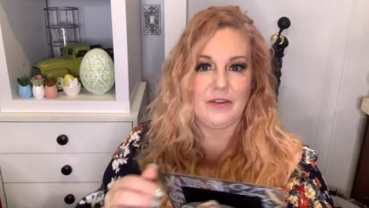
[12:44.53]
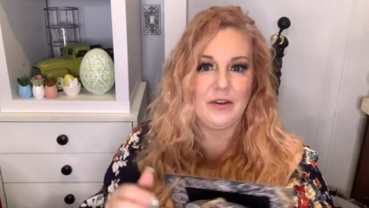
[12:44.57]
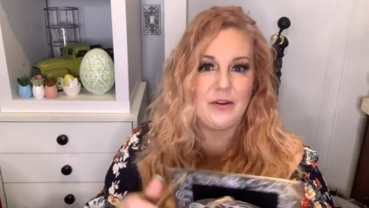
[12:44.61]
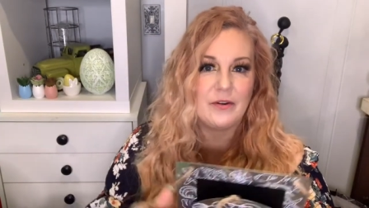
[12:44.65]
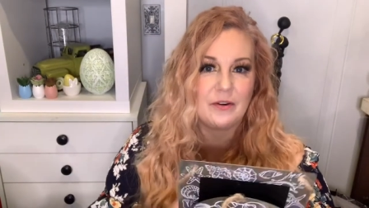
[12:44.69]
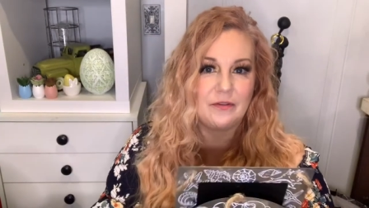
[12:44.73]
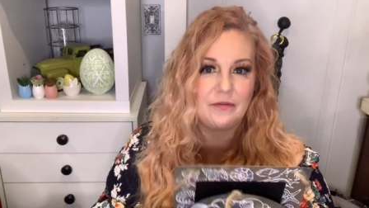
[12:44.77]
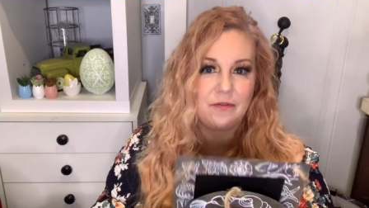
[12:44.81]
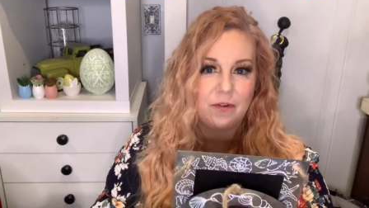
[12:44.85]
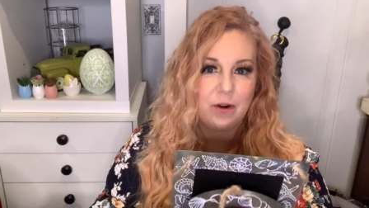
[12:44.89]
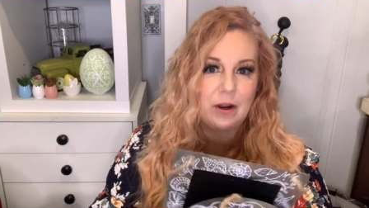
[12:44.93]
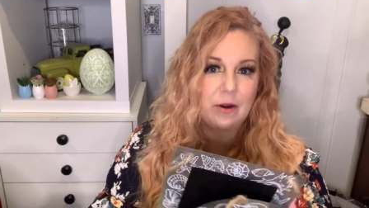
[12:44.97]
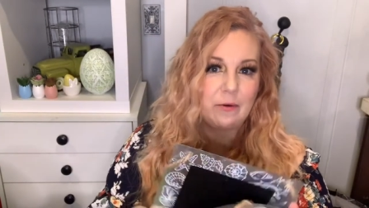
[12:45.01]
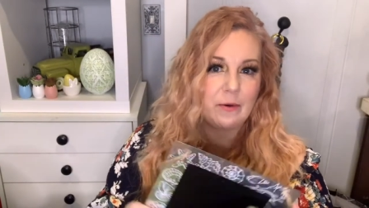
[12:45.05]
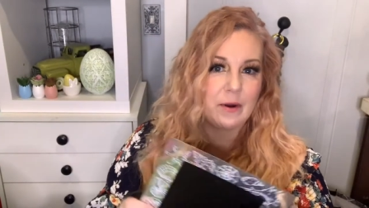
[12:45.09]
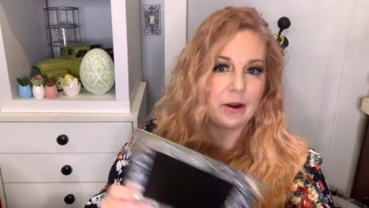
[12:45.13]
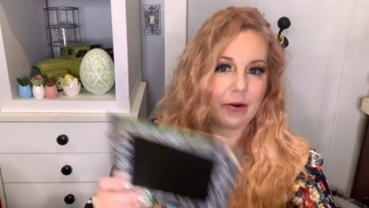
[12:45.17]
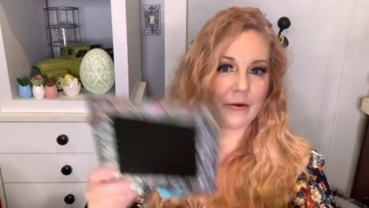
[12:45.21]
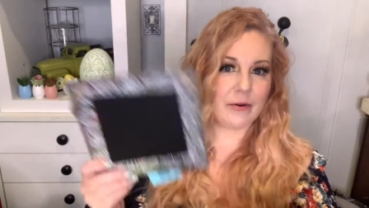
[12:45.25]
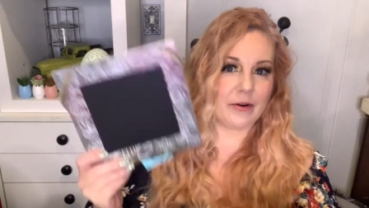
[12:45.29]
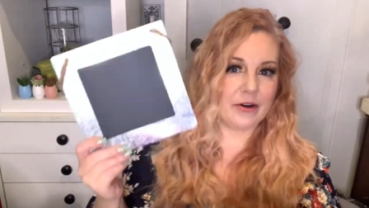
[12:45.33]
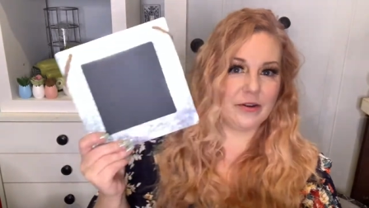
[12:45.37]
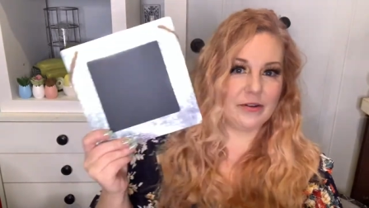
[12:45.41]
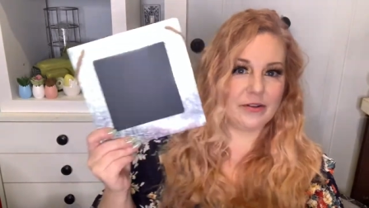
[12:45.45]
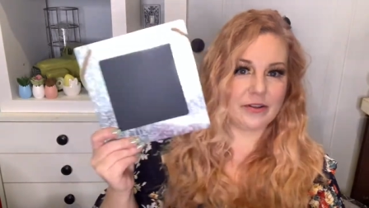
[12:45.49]
you're a frequent
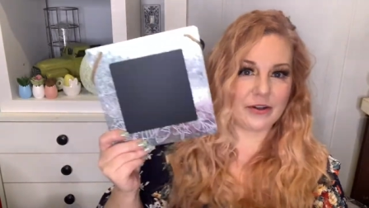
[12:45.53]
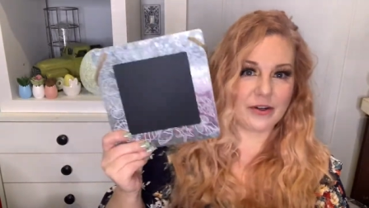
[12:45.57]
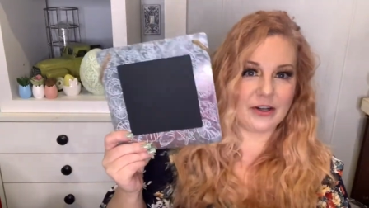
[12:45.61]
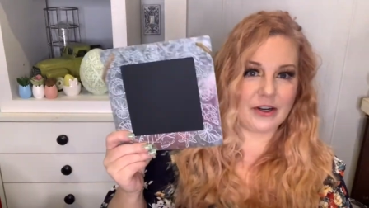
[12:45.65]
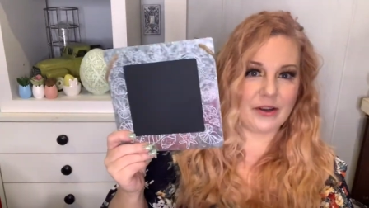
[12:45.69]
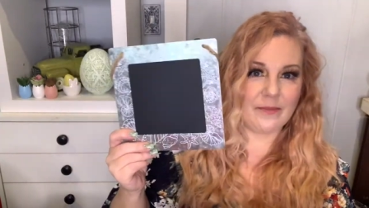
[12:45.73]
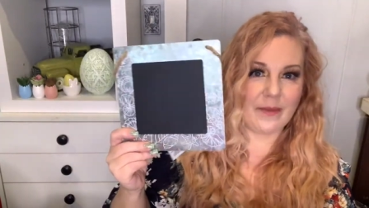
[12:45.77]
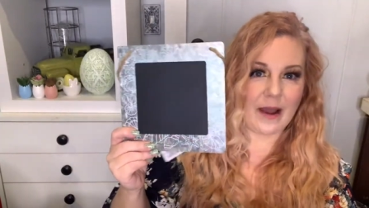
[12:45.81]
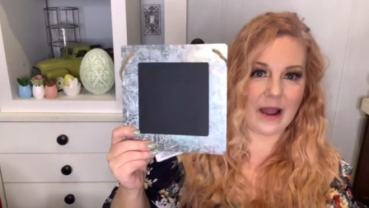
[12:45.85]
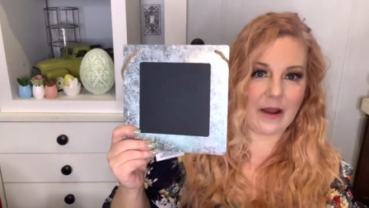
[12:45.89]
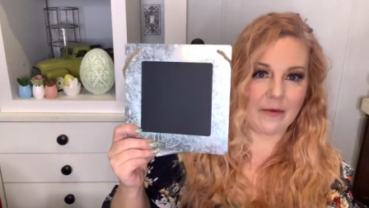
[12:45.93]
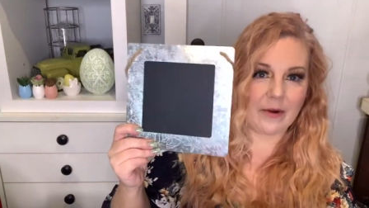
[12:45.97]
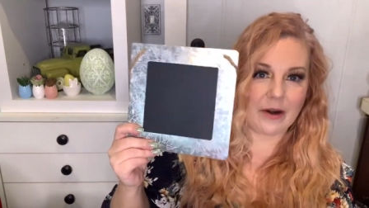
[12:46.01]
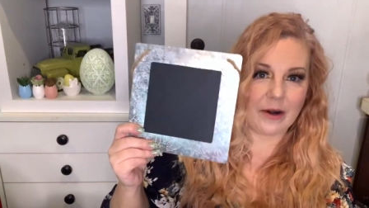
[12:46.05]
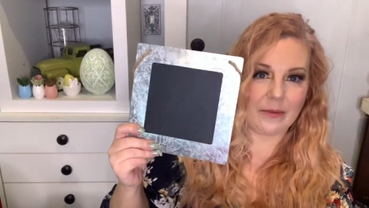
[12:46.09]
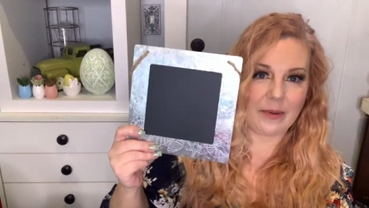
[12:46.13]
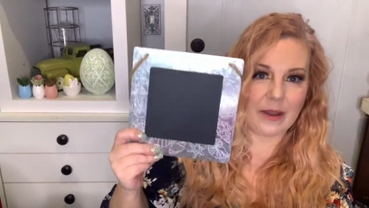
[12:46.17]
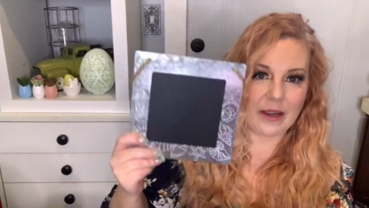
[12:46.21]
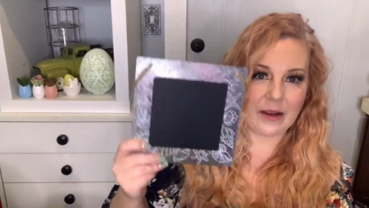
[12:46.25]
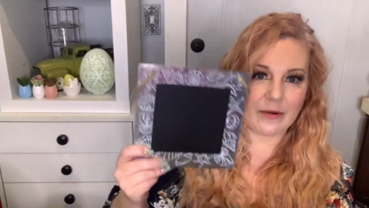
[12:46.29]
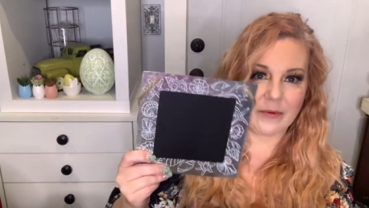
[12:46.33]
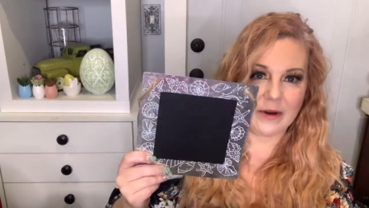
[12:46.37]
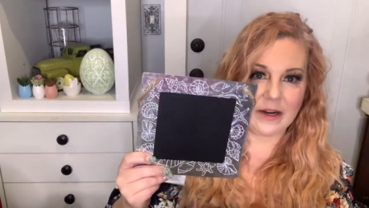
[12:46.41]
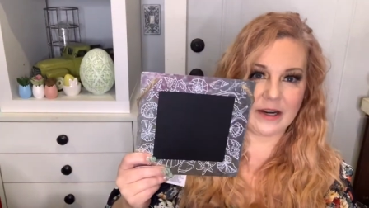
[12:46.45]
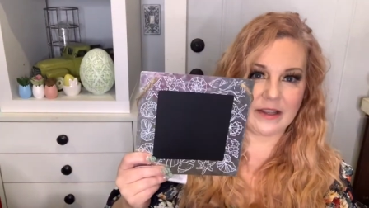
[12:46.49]
cruiser, you might want to
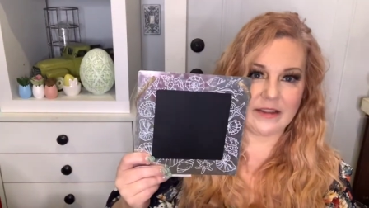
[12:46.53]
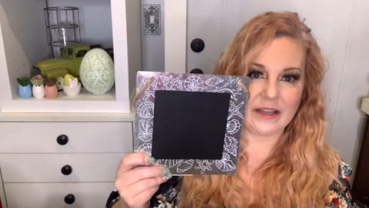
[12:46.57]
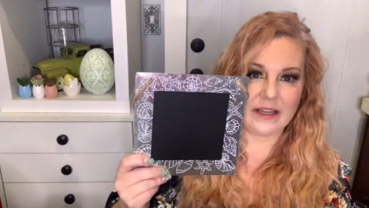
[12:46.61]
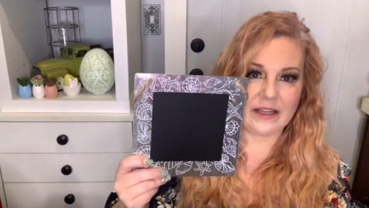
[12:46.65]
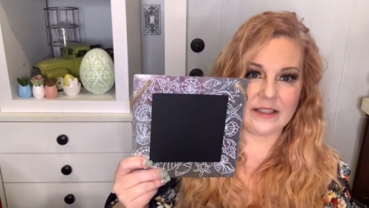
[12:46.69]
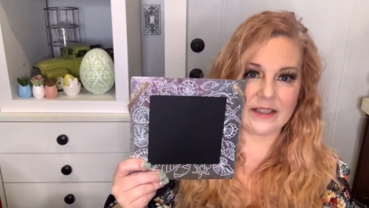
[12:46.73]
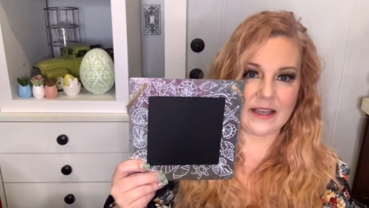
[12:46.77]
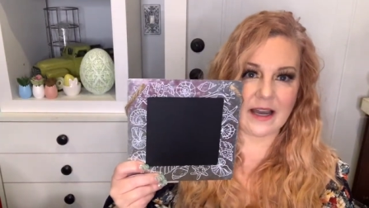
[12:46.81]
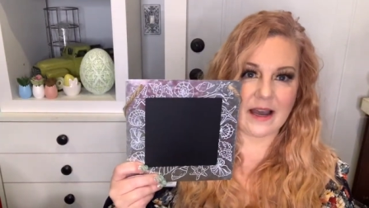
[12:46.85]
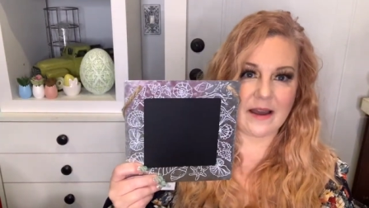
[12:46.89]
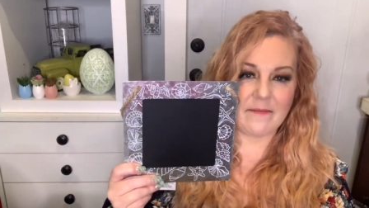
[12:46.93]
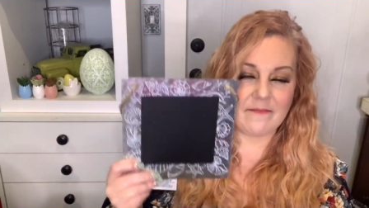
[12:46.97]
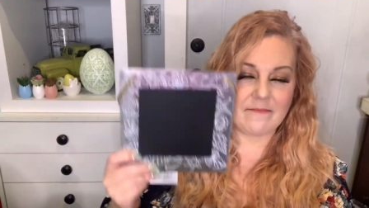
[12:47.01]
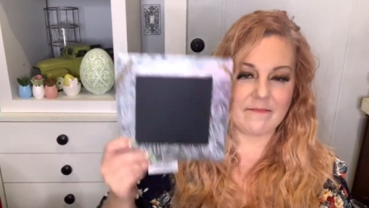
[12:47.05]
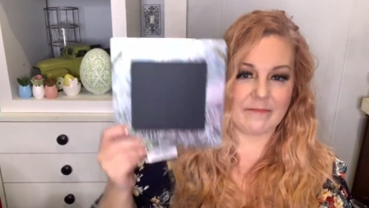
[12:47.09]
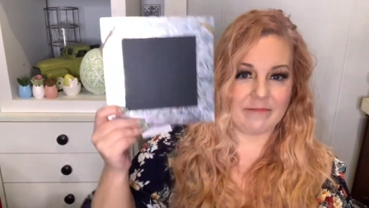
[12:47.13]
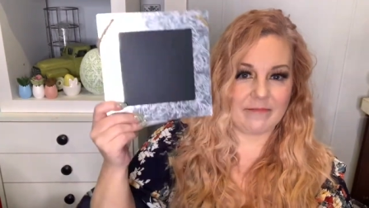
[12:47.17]
pick one of these up.